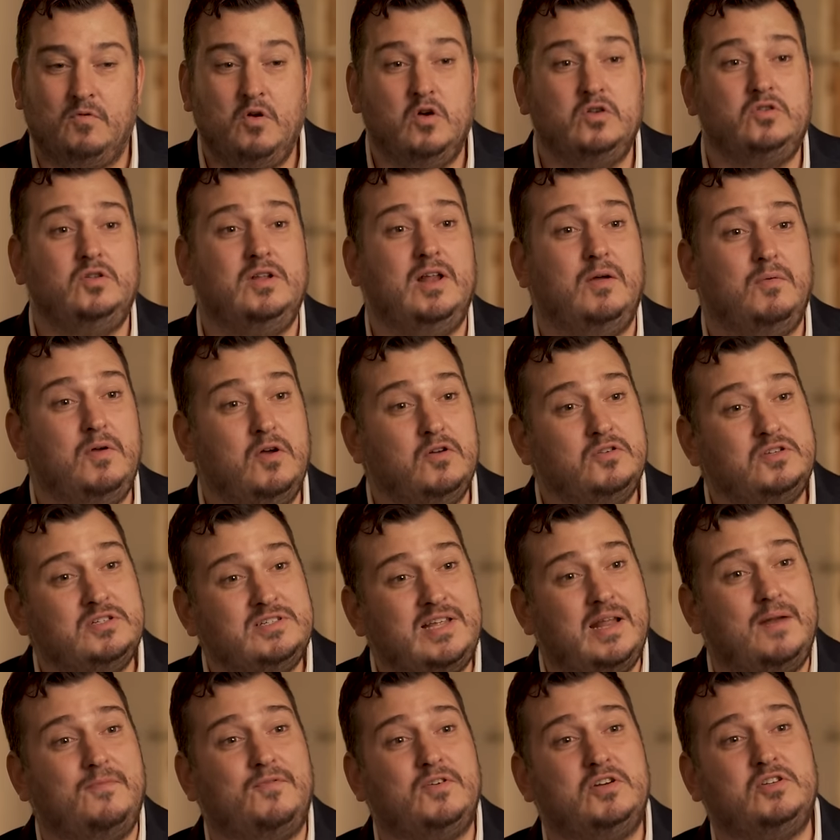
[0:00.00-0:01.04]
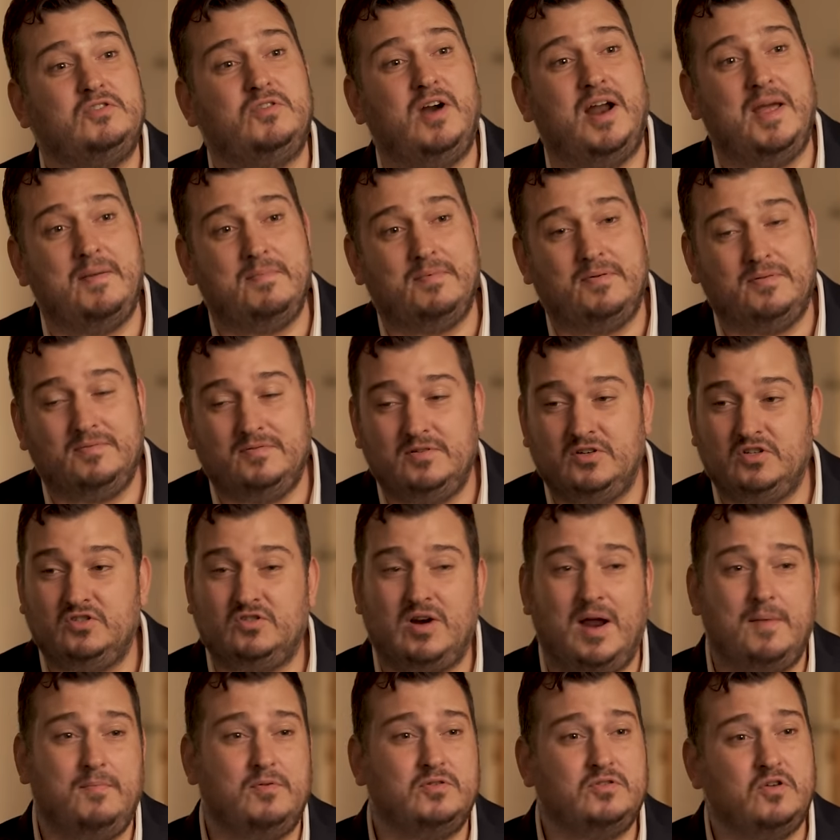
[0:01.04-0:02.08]
We also signed up for Stripe.
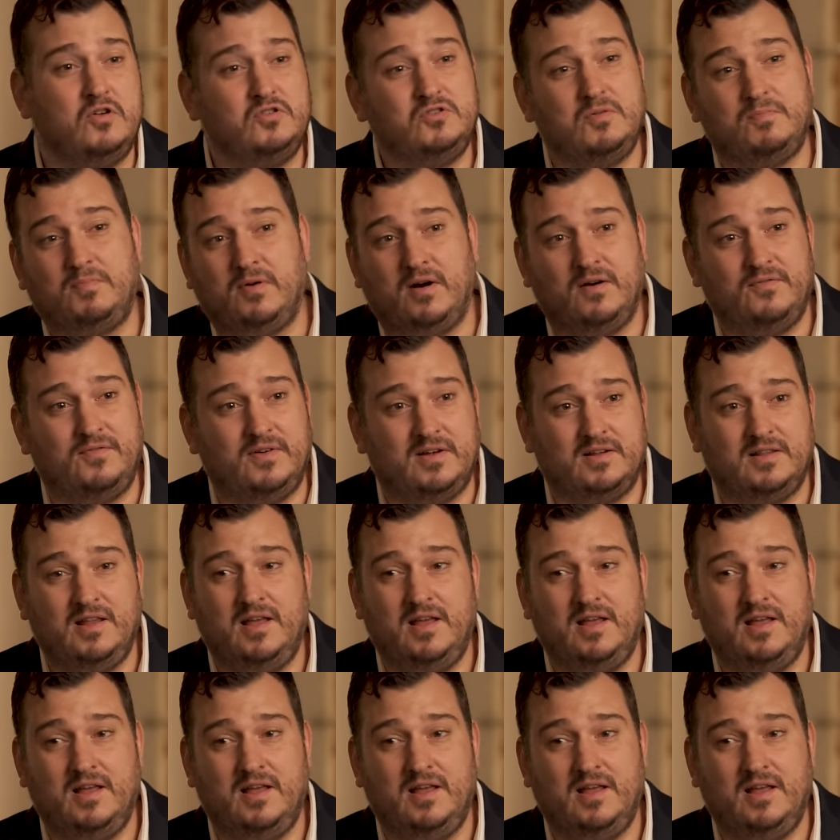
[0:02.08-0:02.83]
Stripe was also perfect.